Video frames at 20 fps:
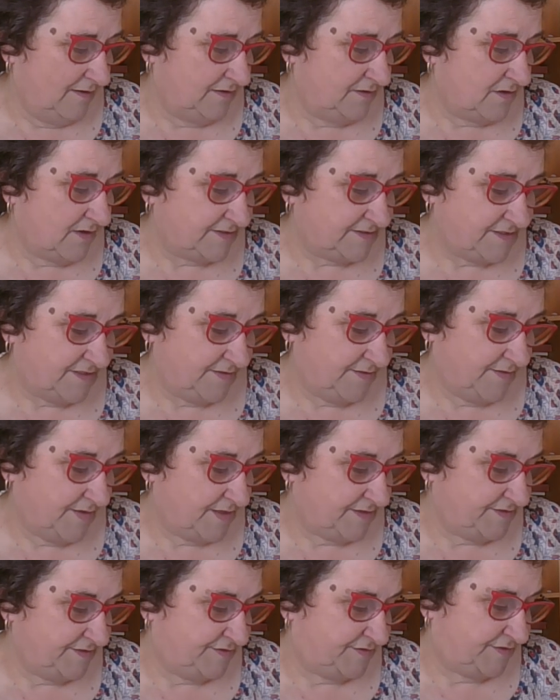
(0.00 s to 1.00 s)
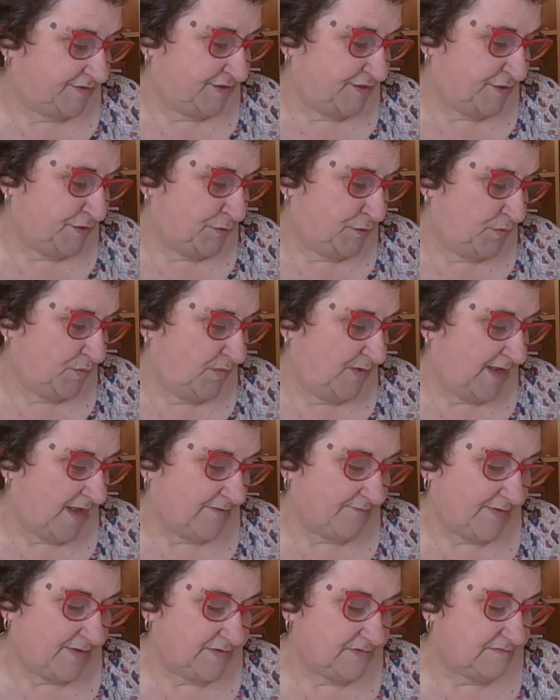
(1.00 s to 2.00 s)
1932, we
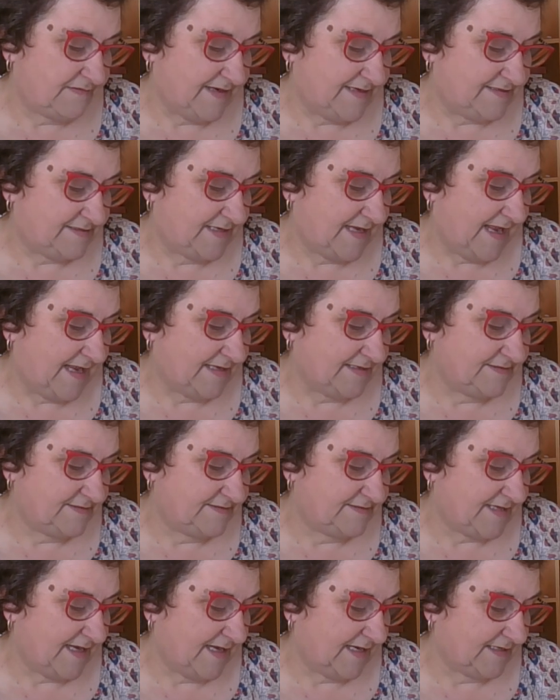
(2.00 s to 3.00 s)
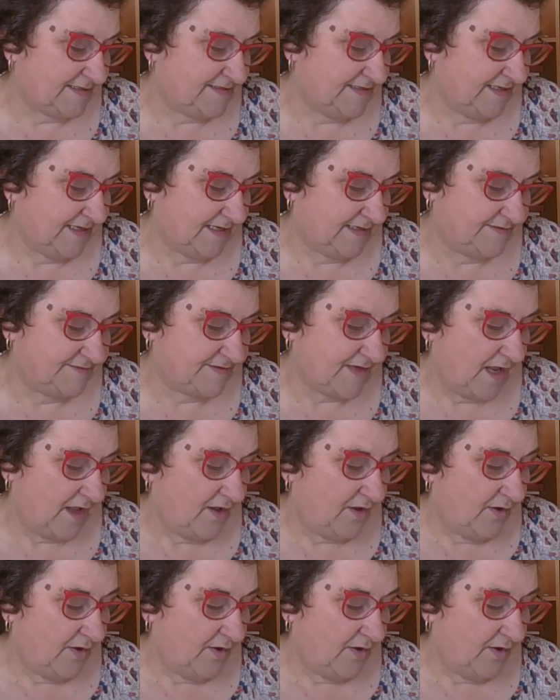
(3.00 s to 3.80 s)
have underhand hand tactics,